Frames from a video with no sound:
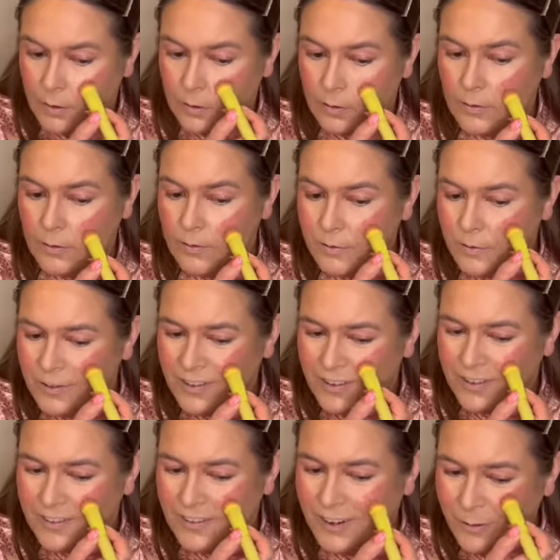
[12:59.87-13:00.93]
The first
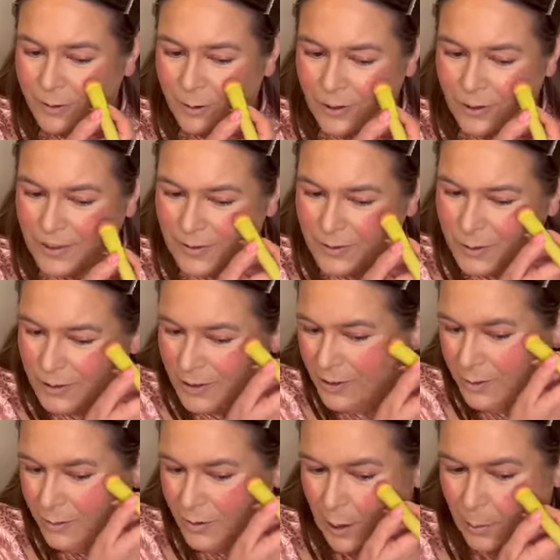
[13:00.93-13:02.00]
go, and of course I've got to
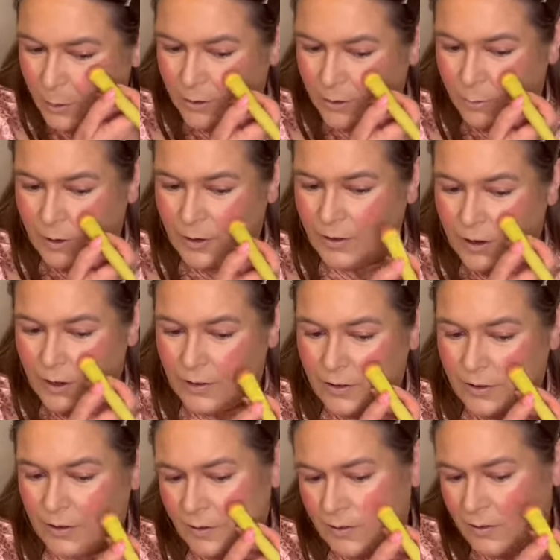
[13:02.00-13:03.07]
do the apples on my cheeks
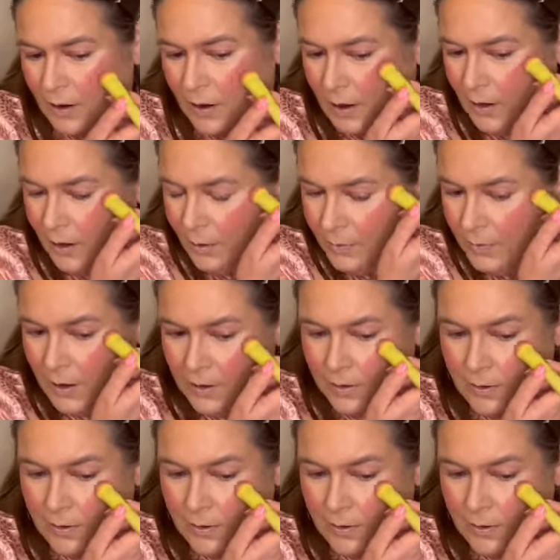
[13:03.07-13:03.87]
because I love that.